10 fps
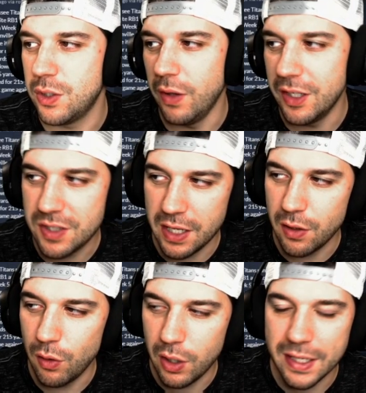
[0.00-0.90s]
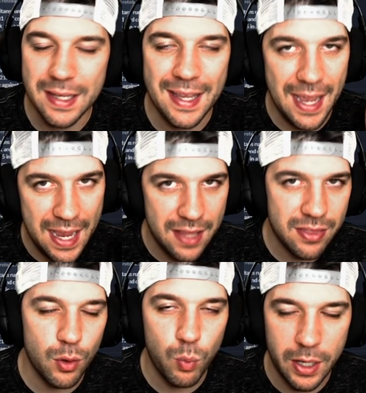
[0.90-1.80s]
let's take a look at the
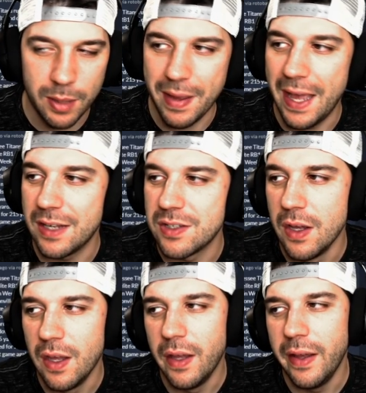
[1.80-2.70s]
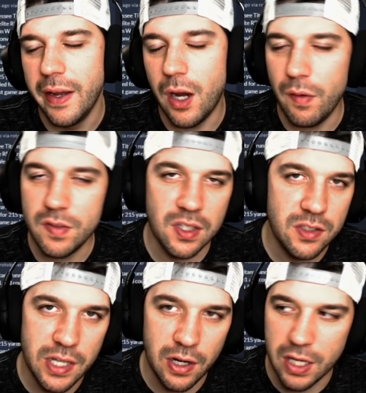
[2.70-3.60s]
running backs. And obviously,
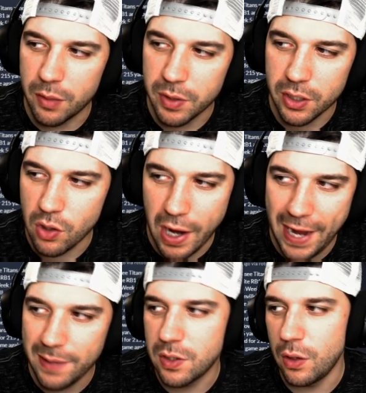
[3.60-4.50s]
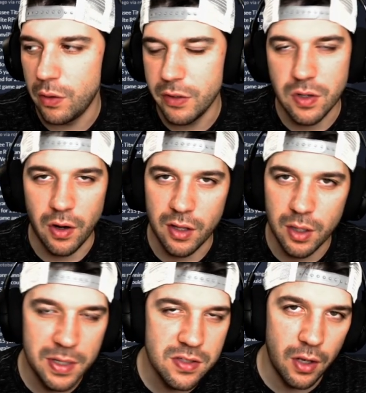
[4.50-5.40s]
Derrick Henry, you're absolutely starting him.
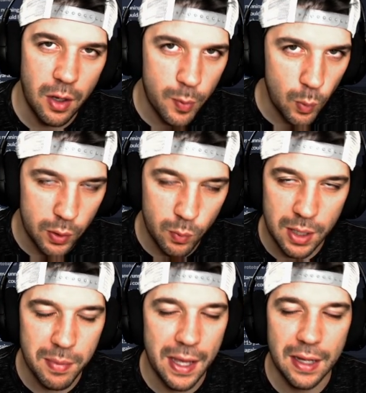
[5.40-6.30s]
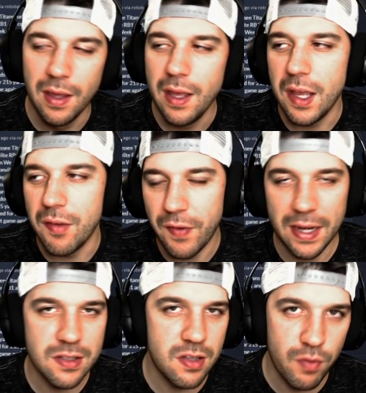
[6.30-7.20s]
He's the number one running back in
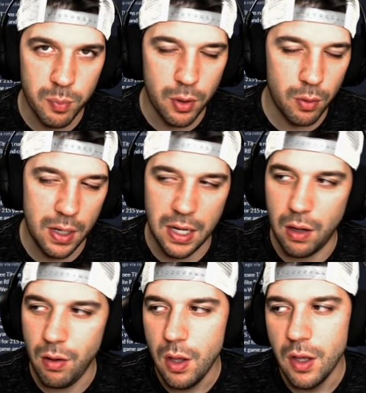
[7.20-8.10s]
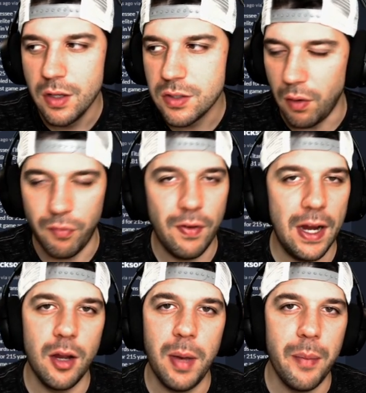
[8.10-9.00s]
fantasy football right now. So fire
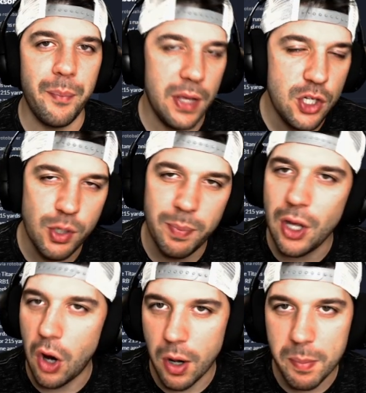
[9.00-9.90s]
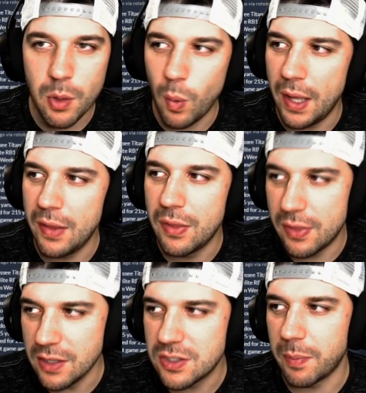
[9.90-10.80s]
him up. He should be RB1
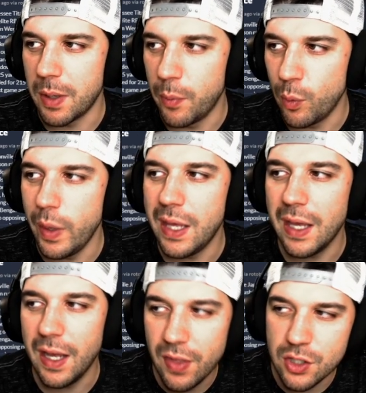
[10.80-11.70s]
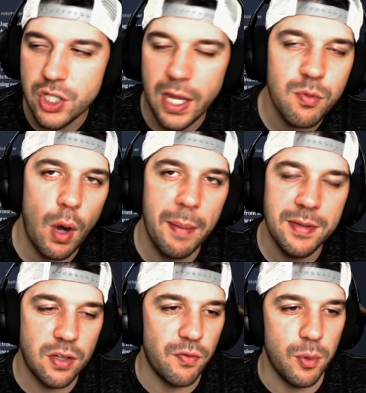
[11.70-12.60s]
this upcoming week. And then James
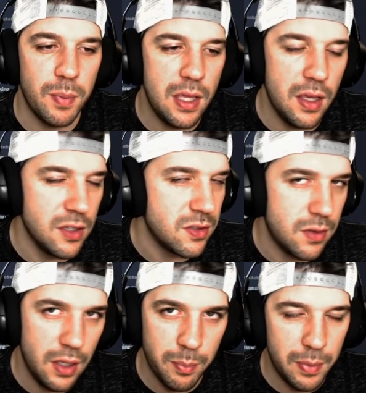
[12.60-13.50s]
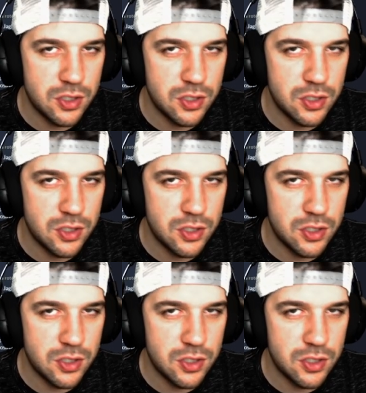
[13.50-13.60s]
Robinson for me is a must